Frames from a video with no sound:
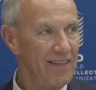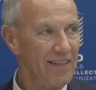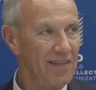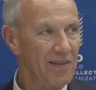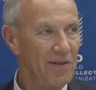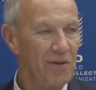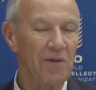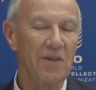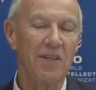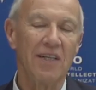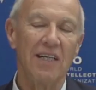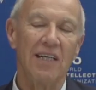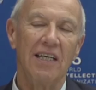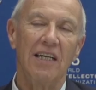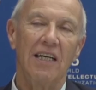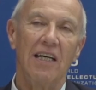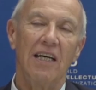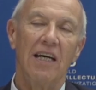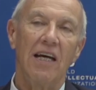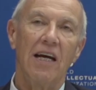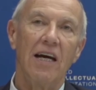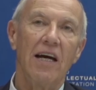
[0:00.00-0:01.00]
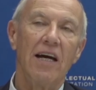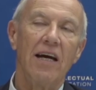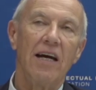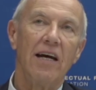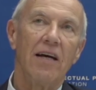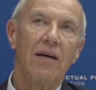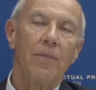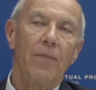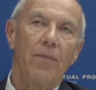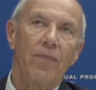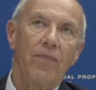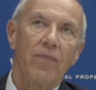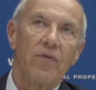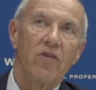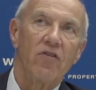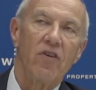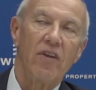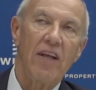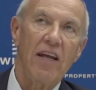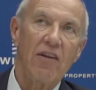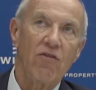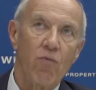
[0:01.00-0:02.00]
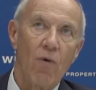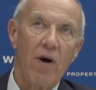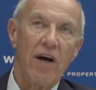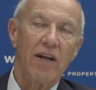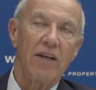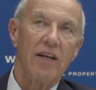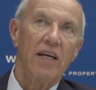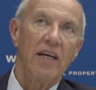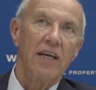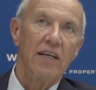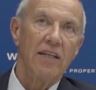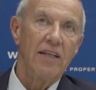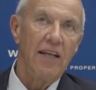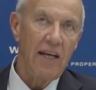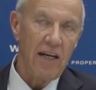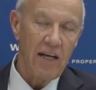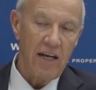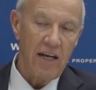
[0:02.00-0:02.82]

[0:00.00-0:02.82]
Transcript: You know. So that's one. Then